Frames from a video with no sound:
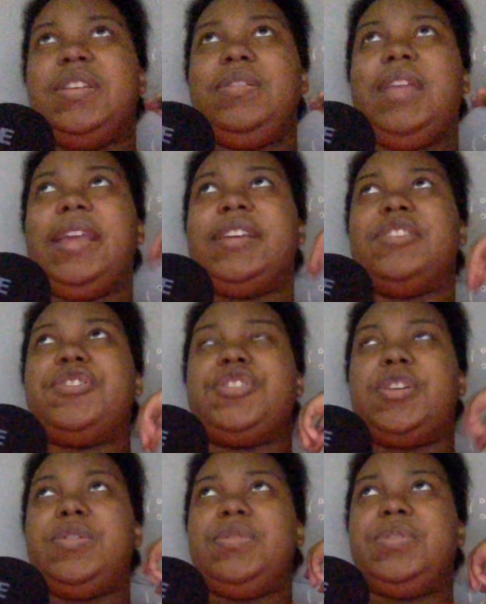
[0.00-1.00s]
like
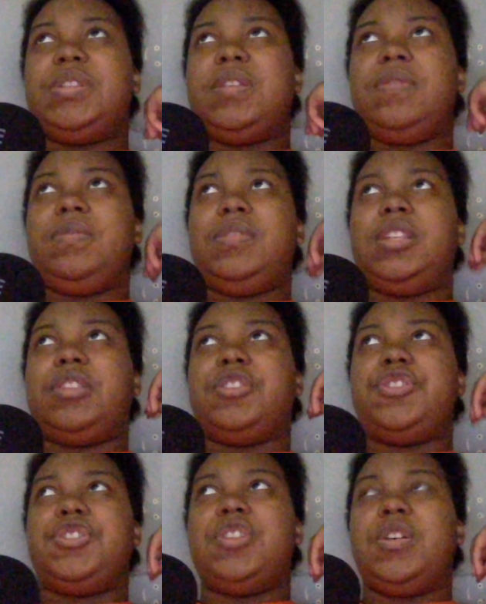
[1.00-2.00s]
shows that the
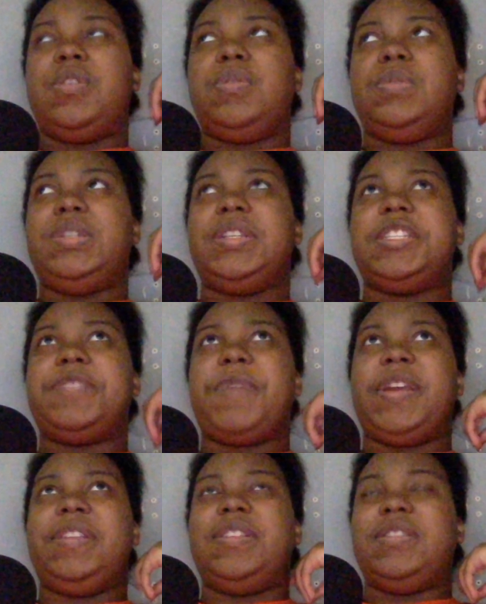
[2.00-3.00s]
show,
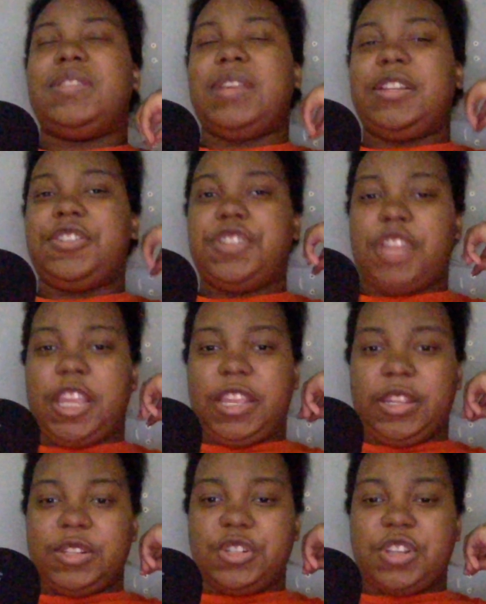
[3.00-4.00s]
despite this like
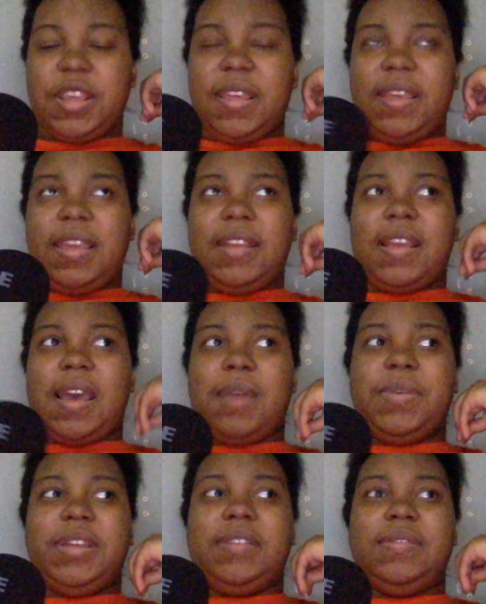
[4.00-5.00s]
change in how
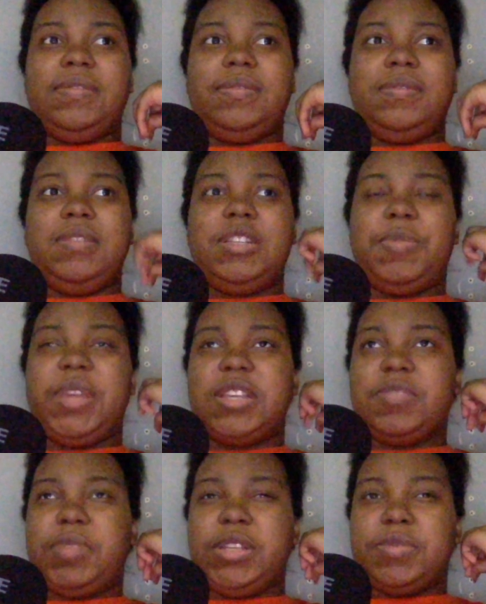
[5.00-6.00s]
it depicts
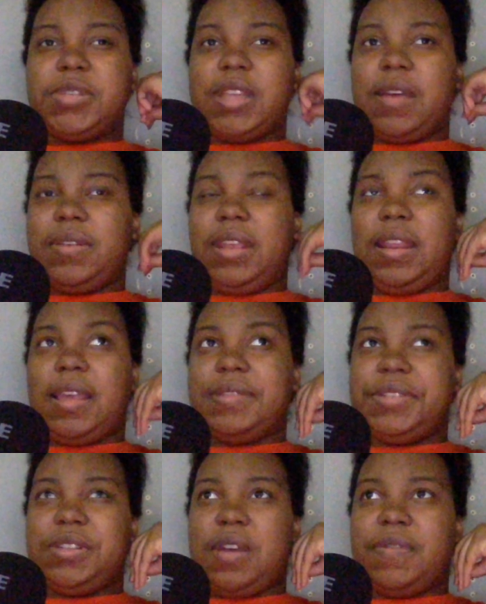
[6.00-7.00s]
police brutality and has these
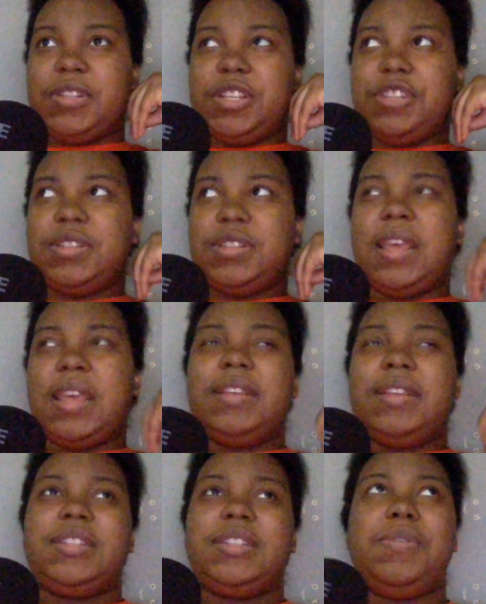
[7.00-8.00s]
conversations,
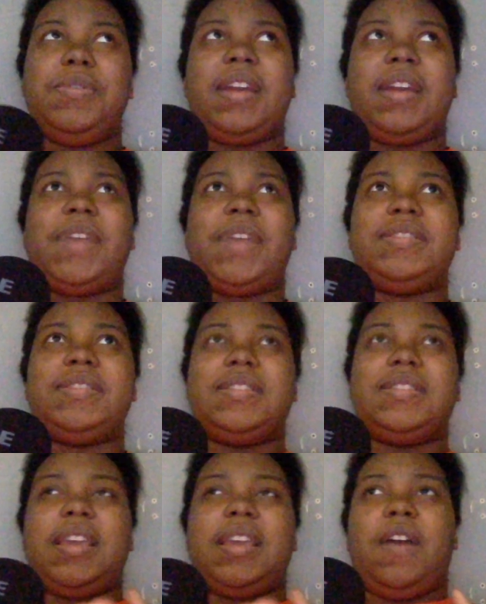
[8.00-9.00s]
still kind of has this
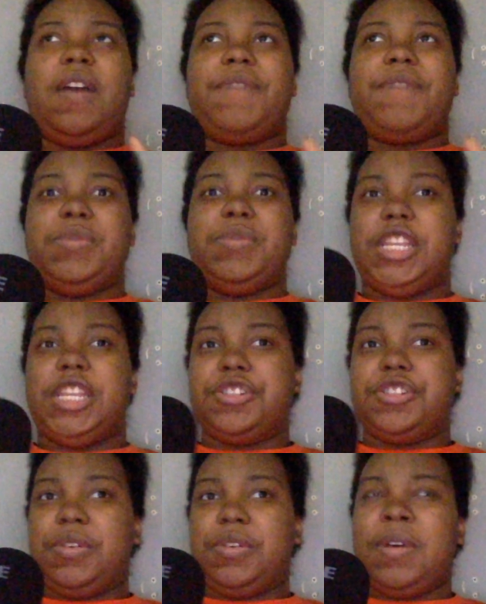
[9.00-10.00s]
like
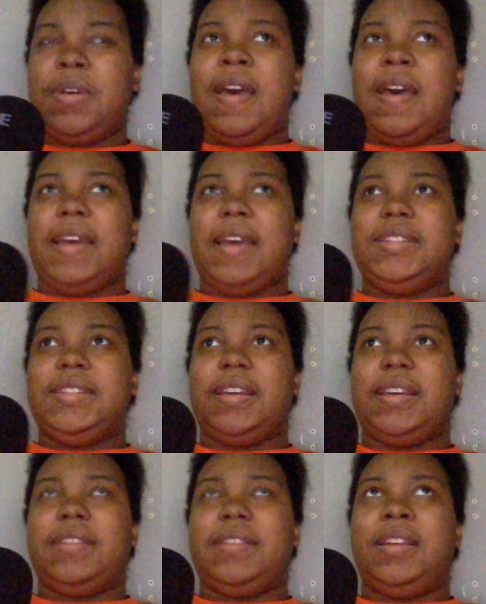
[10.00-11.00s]
foundational
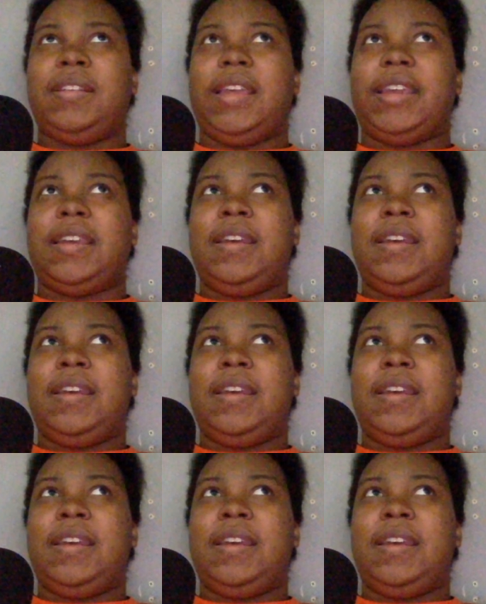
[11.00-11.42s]
idea that like